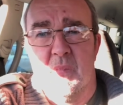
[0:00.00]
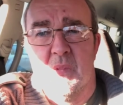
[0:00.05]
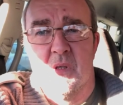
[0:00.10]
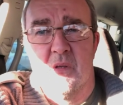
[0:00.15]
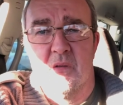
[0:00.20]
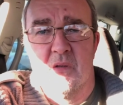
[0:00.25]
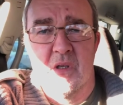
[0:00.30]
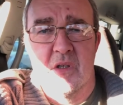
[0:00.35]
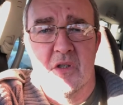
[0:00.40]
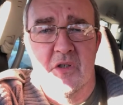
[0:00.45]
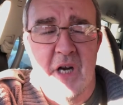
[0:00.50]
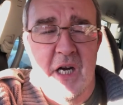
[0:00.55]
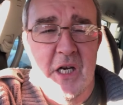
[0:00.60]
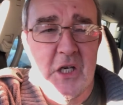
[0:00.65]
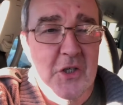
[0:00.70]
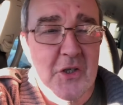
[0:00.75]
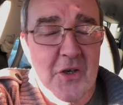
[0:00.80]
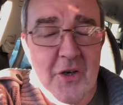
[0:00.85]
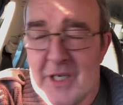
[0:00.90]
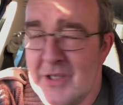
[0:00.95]
there's a
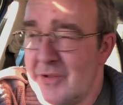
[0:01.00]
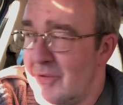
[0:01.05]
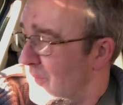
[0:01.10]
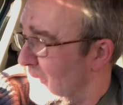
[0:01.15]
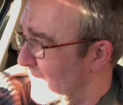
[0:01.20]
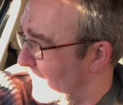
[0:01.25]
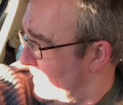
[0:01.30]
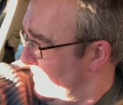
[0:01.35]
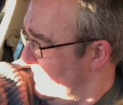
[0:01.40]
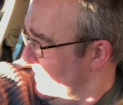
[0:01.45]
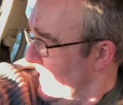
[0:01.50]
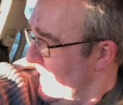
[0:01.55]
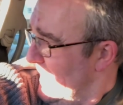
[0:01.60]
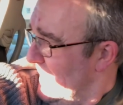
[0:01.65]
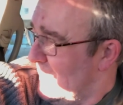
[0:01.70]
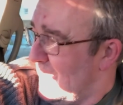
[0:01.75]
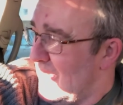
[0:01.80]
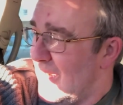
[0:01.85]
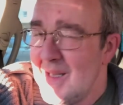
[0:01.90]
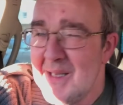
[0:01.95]
strange noise from the
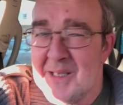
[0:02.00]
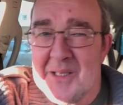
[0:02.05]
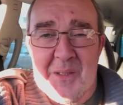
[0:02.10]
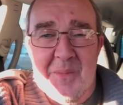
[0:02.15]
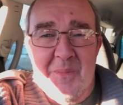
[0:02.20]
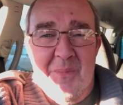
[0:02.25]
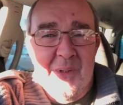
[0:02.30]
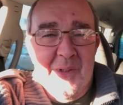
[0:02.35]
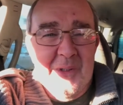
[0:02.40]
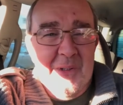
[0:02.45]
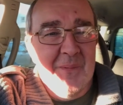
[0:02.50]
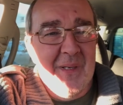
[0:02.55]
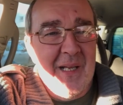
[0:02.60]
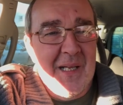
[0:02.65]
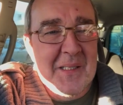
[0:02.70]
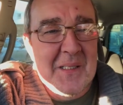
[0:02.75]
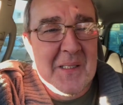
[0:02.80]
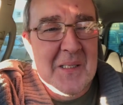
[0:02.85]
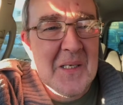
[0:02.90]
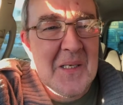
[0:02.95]
car that just pulled up
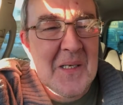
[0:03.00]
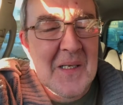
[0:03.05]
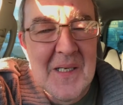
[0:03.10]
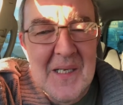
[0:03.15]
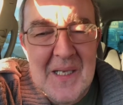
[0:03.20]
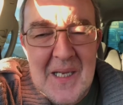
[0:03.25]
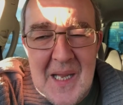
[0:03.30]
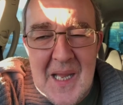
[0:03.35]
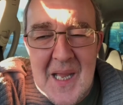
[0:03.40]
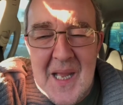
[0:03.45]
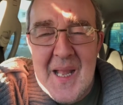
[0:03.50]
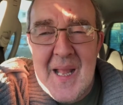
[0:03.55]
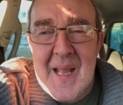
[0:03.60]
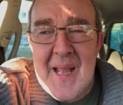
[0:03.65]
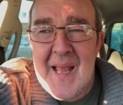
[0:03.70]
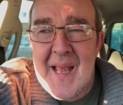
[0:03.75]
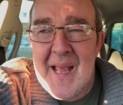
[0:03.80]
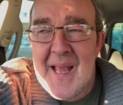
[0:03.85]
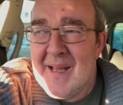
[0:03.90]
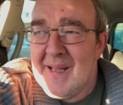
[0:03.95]
next door.
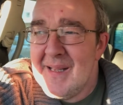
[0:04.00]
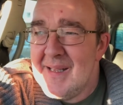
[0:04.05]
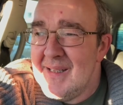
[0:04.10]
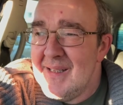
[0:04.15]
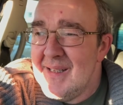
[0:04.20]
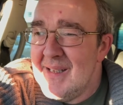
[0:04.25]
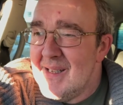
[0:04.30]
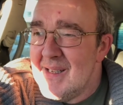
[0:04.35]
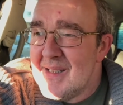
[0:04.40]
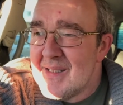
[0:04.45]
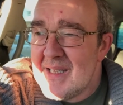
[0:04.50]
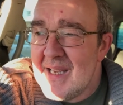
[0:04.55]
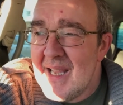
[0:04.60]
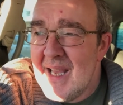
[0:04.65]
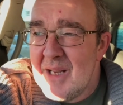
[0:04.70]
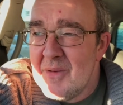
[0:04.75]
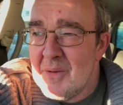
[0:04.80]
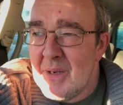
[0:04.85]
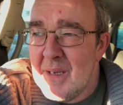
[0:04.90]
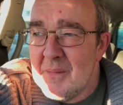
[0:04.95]
So yeah,
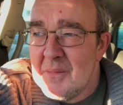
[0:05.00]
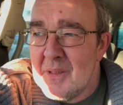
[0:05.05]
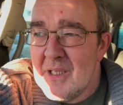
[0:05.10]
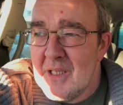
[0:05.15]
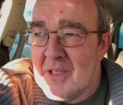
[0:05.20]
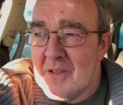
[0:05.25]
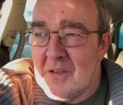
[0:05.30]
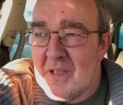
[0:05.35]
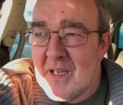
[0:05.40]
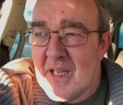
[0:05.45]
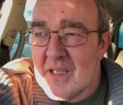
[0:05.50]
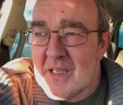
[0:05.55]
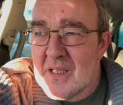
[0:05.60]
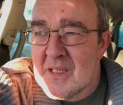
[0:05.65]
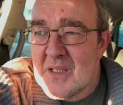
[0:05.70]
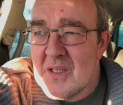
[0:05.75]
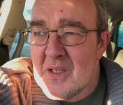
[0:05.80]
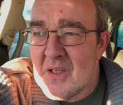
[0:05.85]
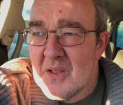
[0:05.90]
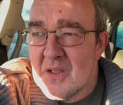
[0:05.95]
anyway, I'm going to go and get the
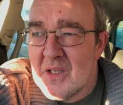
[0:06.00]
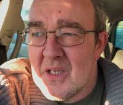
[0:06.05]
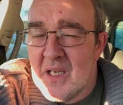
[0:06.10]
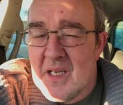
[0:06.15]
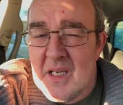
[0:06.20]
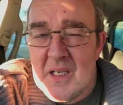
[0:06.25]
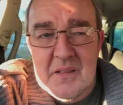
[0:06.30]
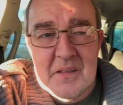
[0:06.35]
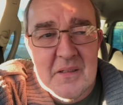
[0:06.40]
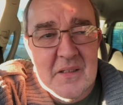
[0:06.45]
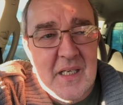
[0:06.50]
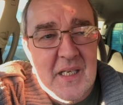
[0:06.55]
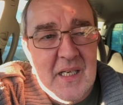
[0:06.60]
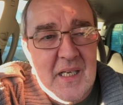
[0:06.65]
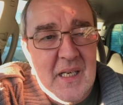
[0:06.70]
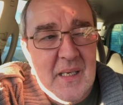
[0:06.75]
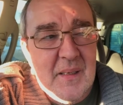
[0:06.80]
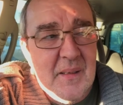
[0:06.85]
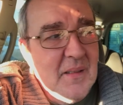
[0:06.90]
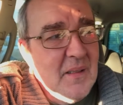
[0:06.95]
sun, and
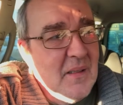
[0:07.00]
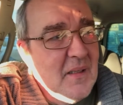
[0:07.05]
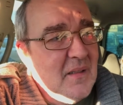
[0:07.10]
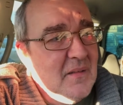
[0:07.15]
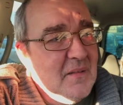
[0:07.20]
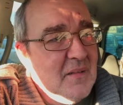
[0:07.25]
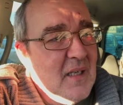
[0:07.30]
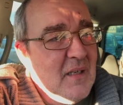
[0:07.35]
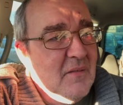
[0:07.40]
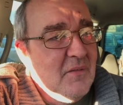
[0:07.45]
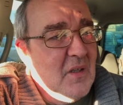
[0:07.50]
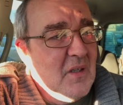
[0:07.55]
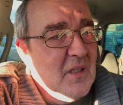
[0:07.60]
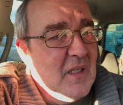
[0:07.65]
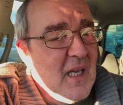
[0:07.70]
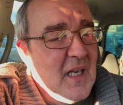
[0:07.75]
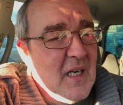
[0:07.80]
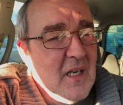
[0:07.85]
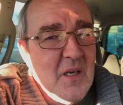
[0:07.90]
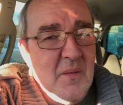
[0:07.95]
then I've got to
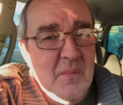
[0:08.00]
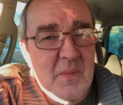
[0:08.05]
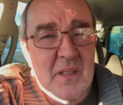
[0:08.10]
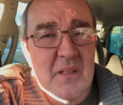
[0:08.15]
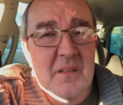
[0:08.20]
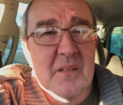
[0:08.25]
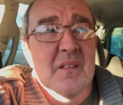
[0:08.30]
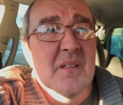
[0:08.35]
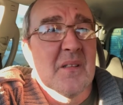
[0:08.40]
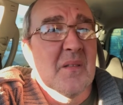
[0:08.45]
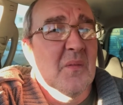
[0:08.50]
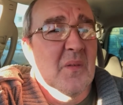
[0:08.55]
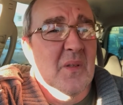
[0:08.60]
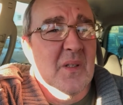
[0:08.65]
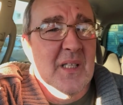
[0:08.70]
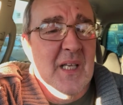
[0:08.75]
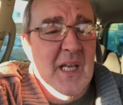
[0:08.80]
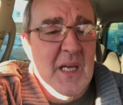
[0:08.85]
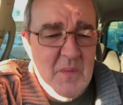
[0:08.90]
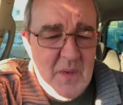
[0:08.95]
get home, and
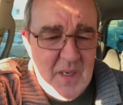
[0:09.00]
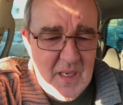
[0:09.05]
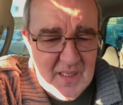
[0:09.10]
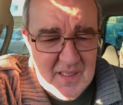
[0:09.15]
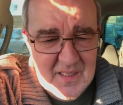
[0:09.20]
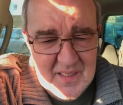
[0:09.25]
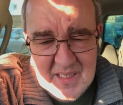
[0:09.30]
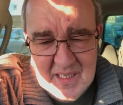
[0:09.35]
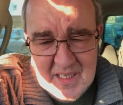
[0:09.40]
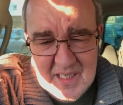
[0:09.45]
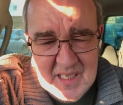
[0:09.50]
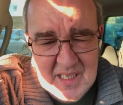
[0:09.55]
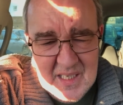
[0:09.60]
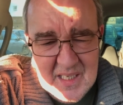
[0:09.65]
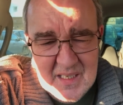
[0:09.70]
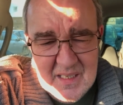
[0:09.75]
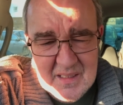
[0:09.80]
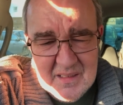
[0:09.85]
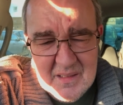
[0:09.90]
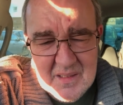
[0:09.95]
what time are we at?
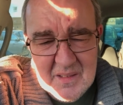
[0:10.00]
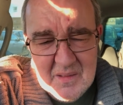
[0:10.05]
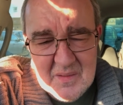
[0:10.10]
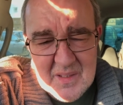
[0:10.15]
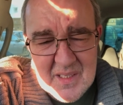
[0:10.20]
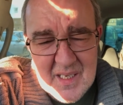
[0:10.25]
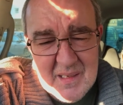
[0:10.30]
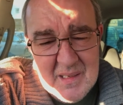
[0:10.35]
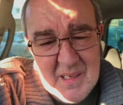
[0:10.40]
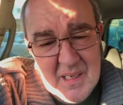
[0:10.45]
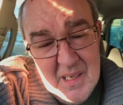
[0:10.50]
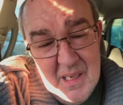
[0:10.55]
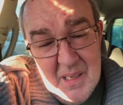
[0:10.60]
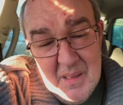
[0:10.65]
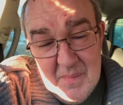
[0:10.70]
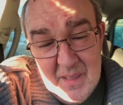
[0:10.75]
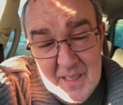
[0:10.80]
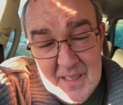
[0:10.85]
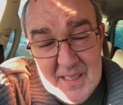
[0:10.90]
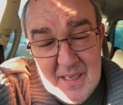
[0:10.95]
2:10.
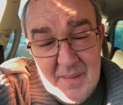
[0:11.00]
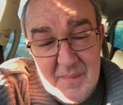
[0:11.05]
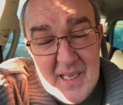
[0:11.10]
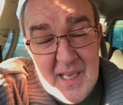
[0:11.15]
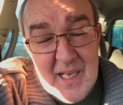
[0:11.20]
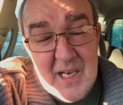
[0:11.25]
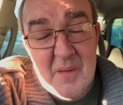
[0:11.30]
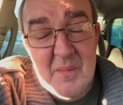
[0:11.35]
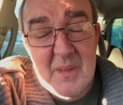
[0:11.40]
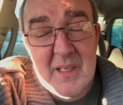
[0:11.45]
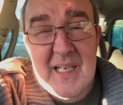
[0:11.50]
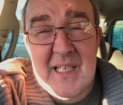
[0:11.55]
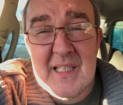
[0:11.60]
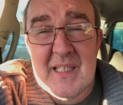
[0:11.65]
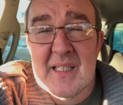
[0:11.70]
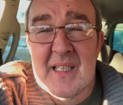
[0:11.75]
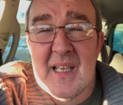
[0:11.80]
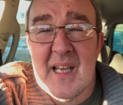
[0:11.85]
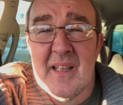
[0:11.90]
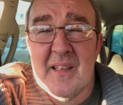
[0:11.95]
By the time I get home, I need
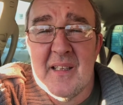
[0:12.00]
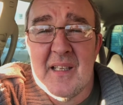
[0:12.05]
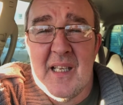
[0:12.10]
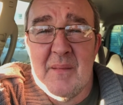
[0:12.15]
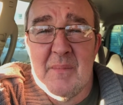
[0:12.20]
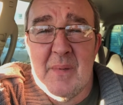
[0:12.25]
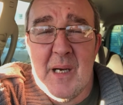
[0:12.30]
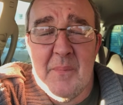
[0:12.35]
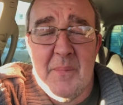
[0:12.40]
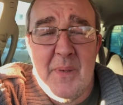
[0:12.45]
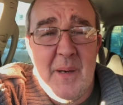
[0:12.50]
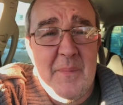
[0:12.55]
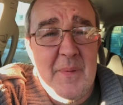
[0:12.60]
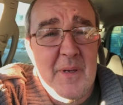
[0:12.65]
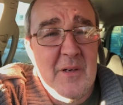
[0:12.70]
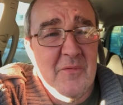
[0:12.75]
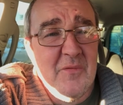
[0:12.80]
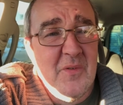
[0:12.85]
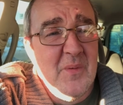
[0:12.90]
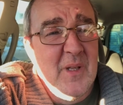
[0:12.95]
to start thinking about
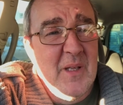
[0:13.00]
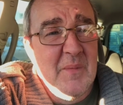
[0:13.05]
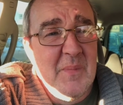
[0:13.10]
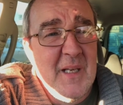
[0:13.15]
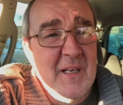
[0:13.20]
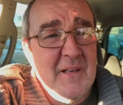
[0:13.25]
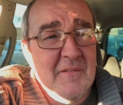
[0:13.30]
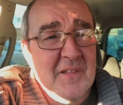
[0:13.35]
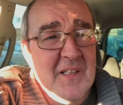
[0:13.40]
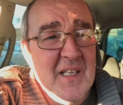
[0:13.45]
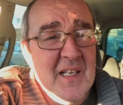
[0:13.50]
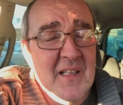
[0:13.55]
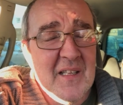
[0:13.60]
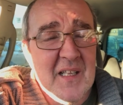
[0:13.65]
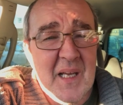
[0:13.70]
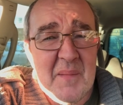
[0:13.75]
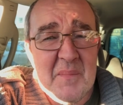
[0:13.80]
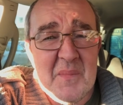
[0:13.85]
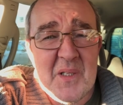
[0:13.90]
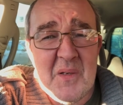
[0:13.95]
prepping up for the beef dinner
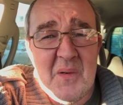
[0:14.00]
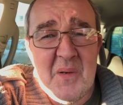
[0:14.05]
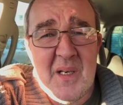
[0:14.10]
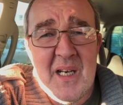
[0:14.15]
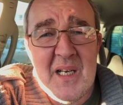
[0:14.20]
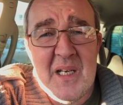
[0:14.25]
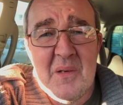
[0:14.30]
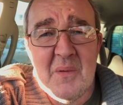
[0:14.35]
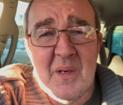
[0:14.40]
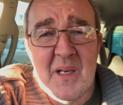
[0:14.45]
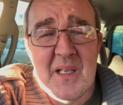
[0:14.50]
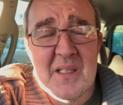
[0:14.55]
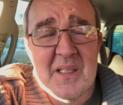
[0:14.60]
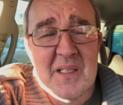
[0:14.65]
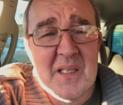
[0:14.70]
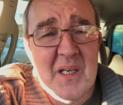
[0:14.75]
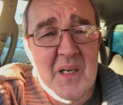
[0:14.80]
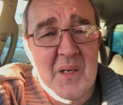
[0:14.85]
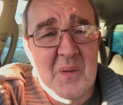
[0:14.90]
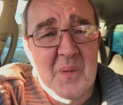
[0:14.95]
that I'm doing anyway.
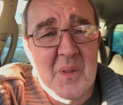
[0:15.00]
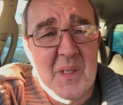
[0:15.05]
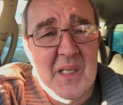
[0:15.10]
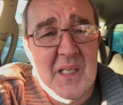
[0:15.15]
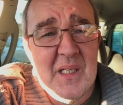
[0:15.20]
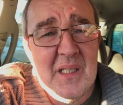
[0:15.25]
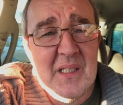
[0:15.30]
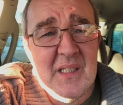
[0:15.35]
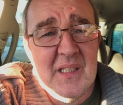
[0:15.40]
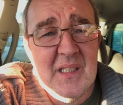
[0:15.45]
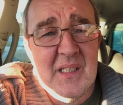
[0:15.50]
So